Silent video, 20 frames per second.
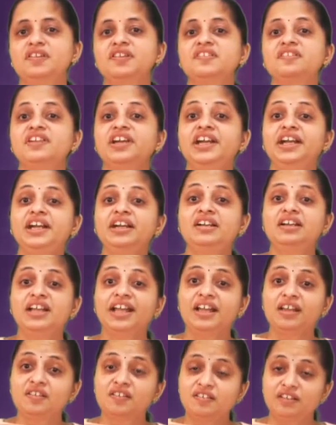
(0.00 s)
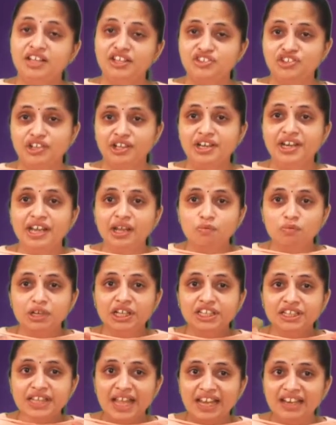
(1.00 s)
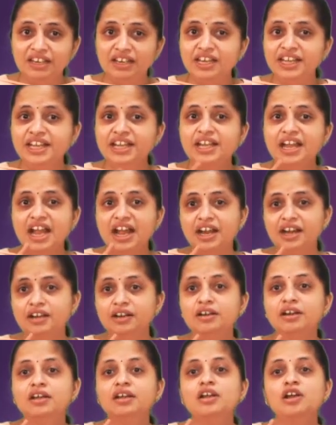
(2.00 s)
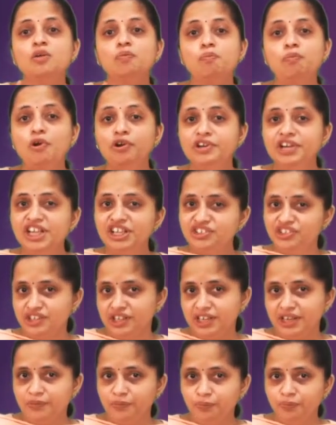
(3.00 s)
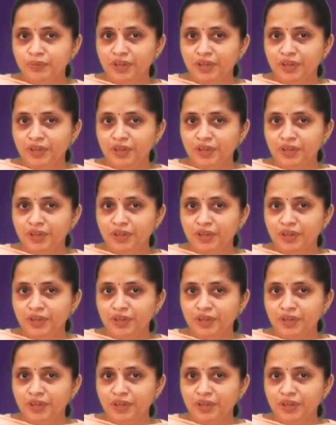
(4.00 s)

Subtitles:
state legislature, namely Delhi and Pondicherry,